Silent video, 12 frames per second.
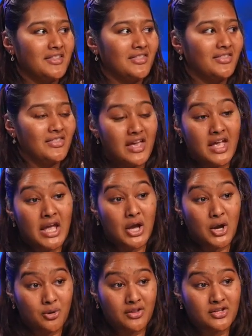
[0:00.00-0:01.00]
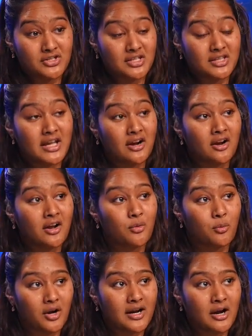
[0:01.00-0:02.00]
They go to their
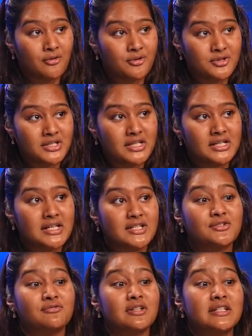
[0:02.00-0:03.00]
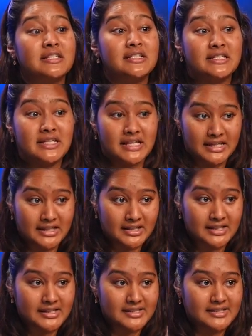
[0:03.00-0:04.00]
workout routine is ridiculous.